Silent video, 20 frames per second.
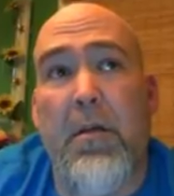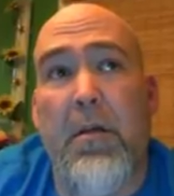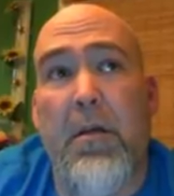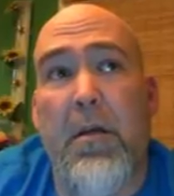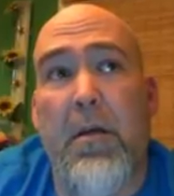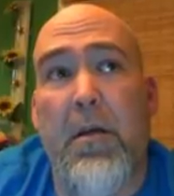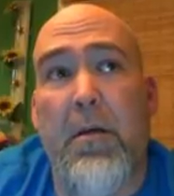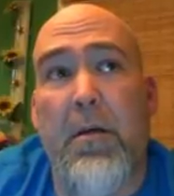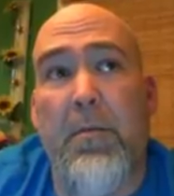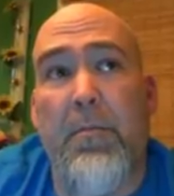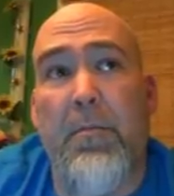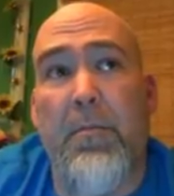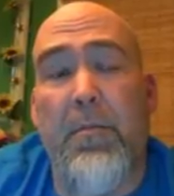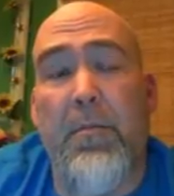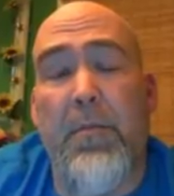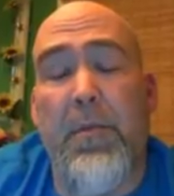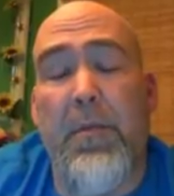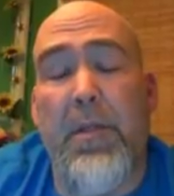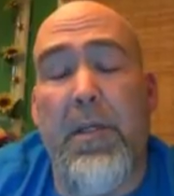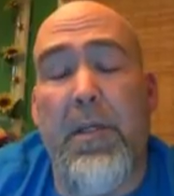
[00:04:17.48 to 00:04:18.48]

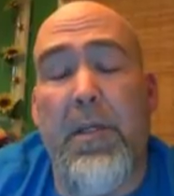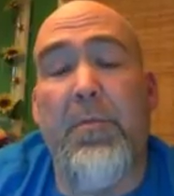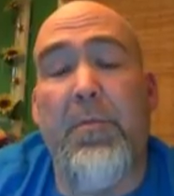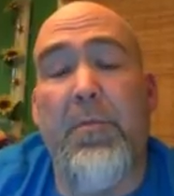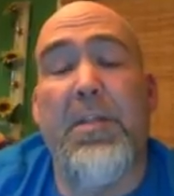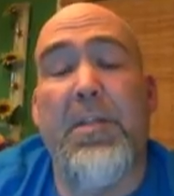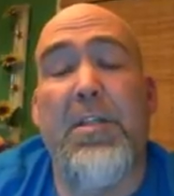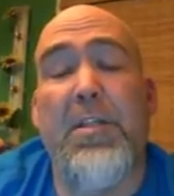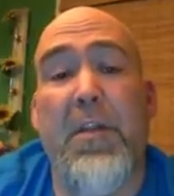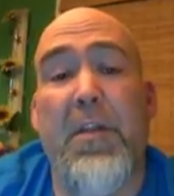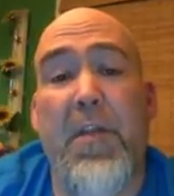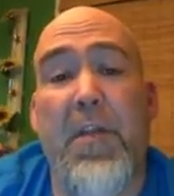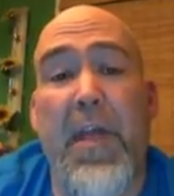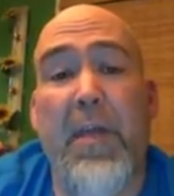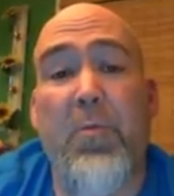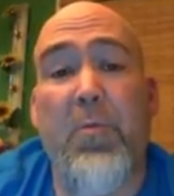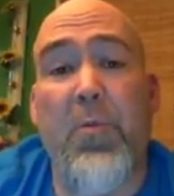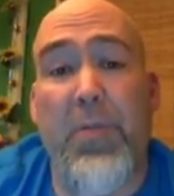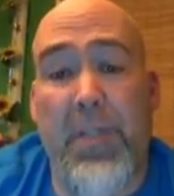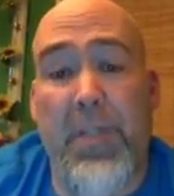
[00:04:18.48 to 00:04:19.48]
the information they
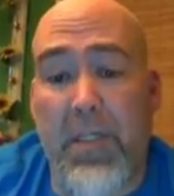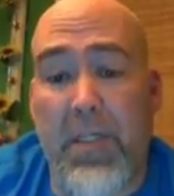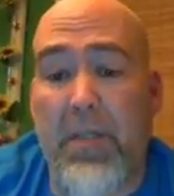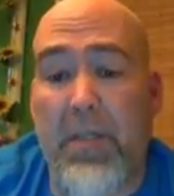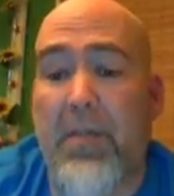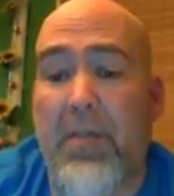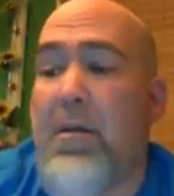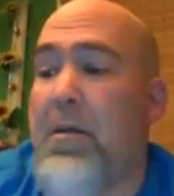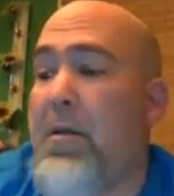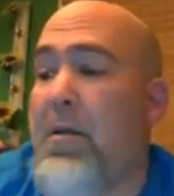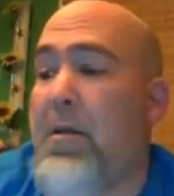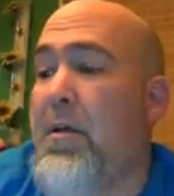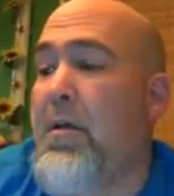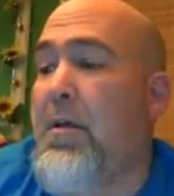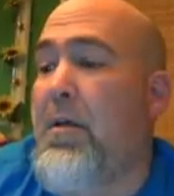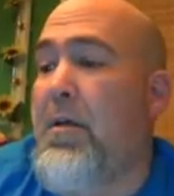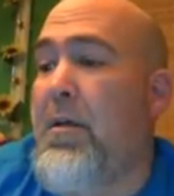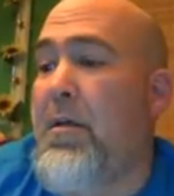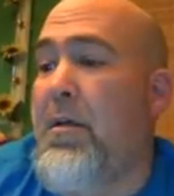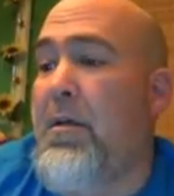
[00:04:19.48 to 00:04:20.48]
will need
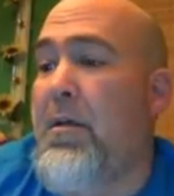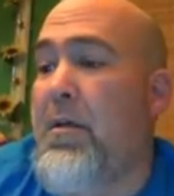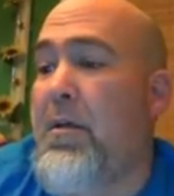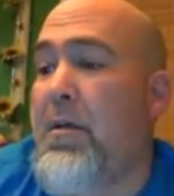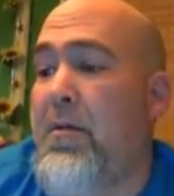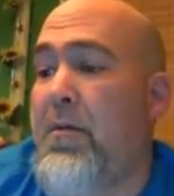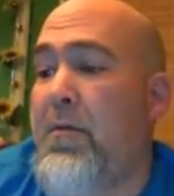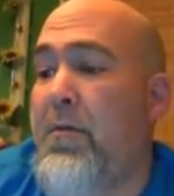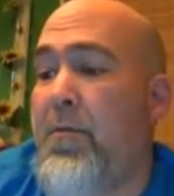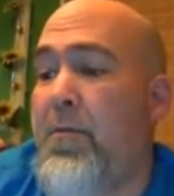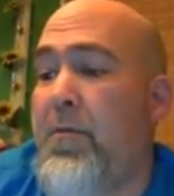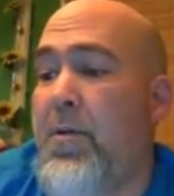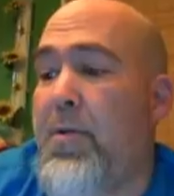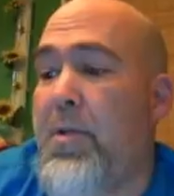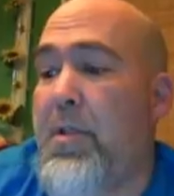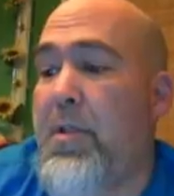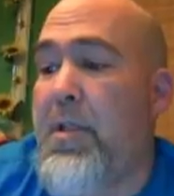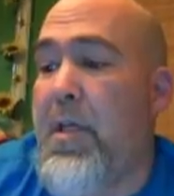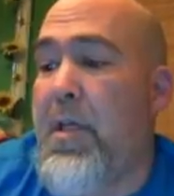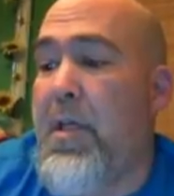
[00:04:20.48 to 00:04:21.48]
for you
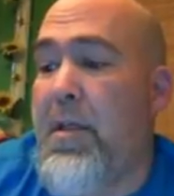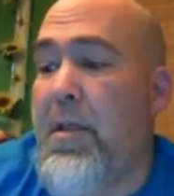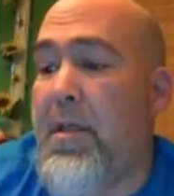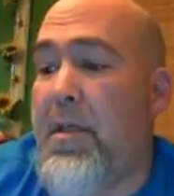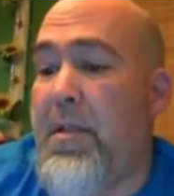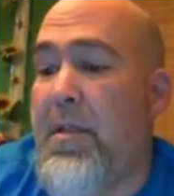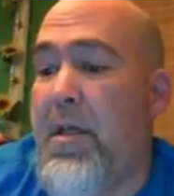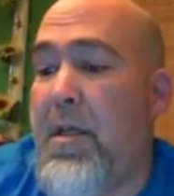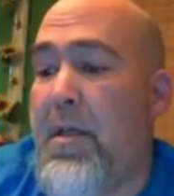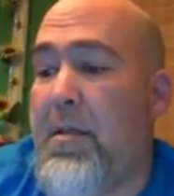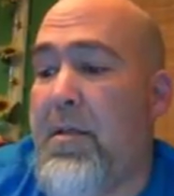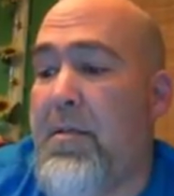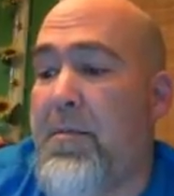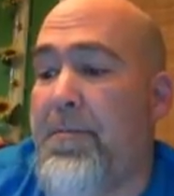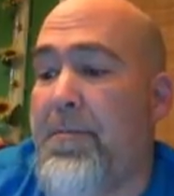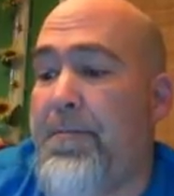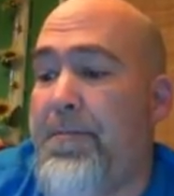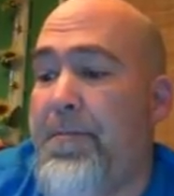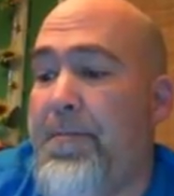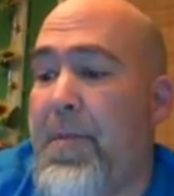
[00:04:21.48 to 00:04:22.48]
to take that test.
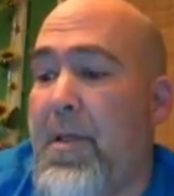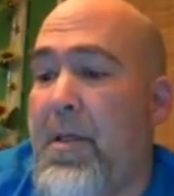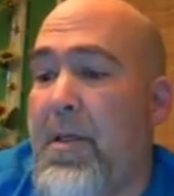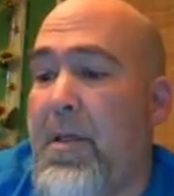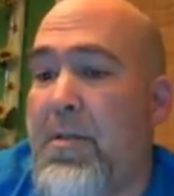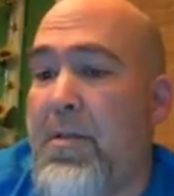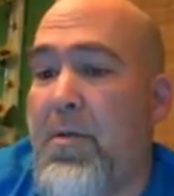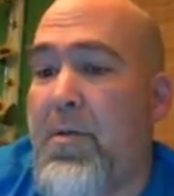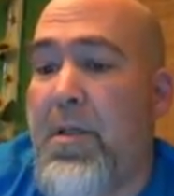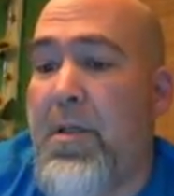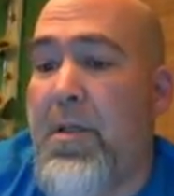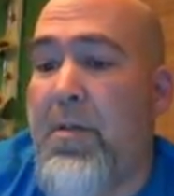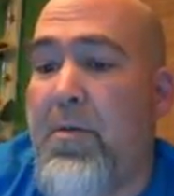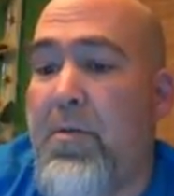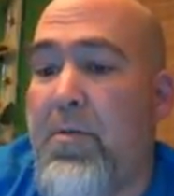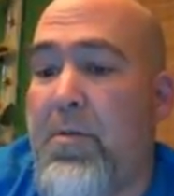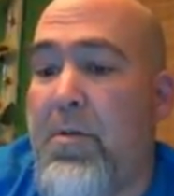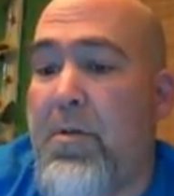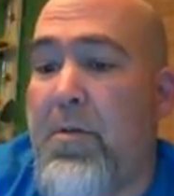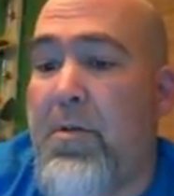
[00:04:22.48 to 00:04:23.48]
So again,
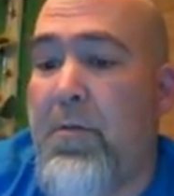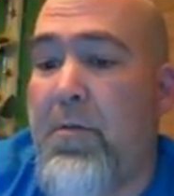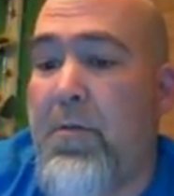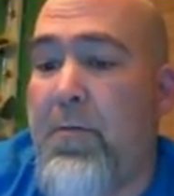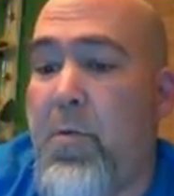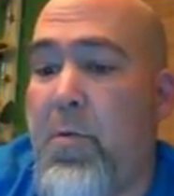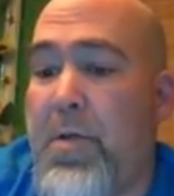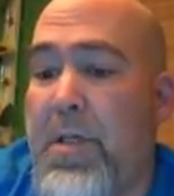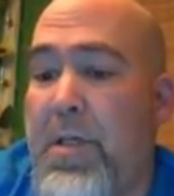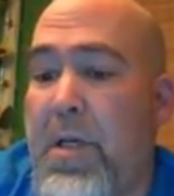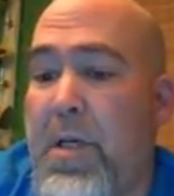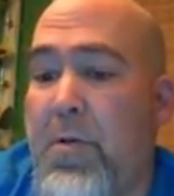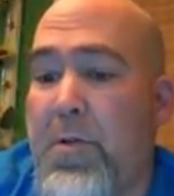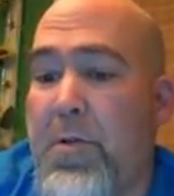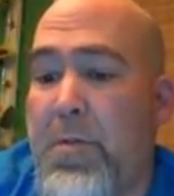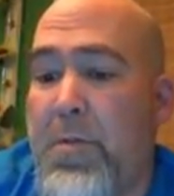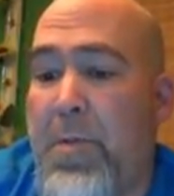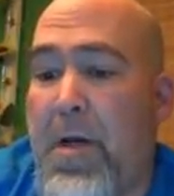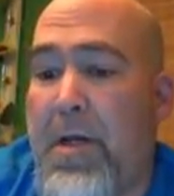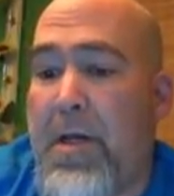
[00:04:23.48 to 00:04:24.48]
there's 4 yellow
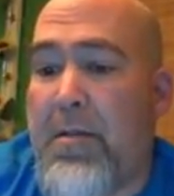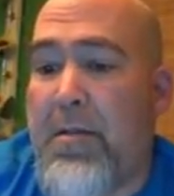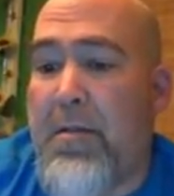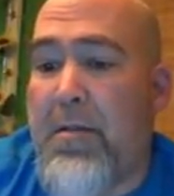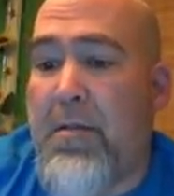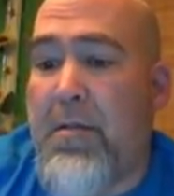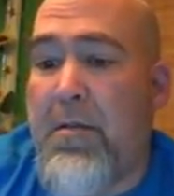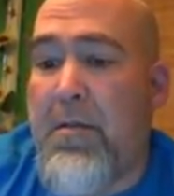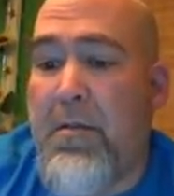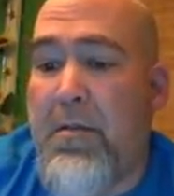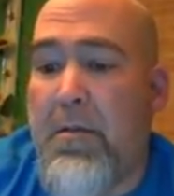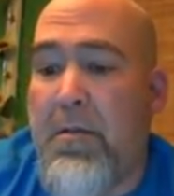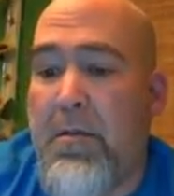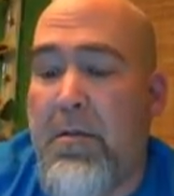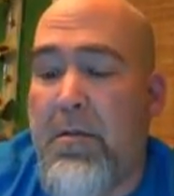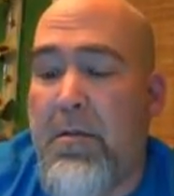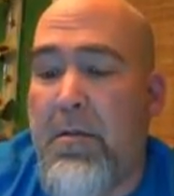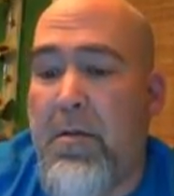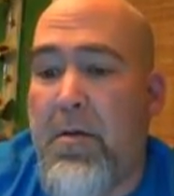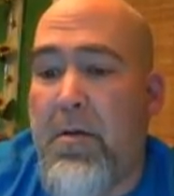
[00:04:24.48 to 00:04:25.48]
spots
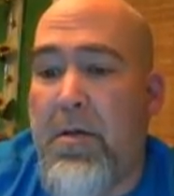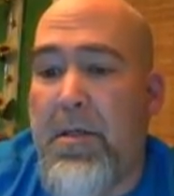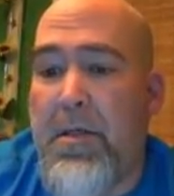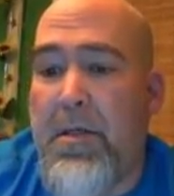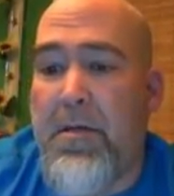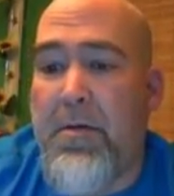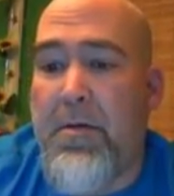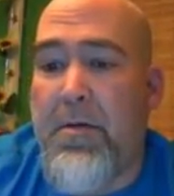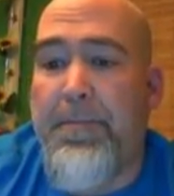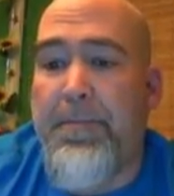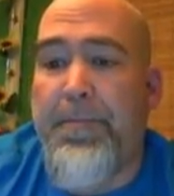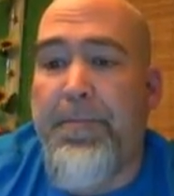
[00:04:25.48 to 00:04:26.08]
on here.